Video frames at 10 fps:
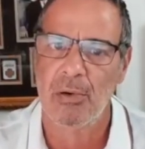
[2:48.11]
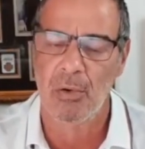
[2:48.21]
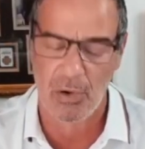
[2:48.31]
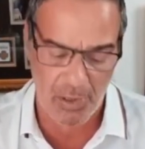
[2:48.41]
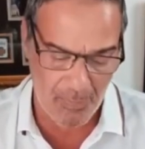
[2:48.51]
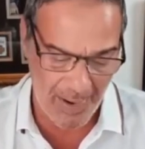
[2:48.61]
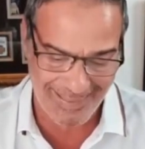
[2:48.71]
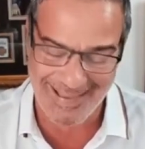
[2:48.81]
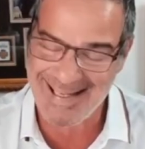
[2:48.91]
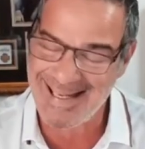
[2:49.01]
or in a bank
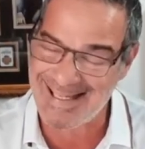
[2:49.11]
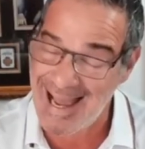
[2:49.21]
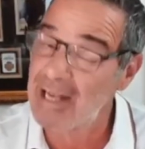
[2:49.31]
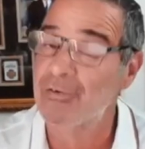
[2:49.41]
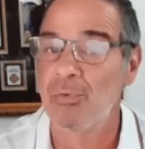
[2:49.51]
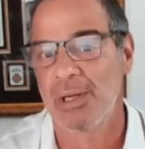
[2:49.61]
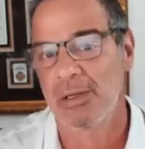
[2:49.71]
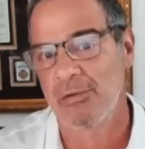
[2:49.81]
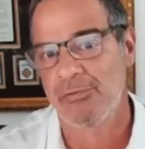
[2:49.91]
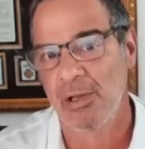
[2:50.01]
that is not too big
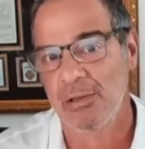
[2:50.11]
to fail,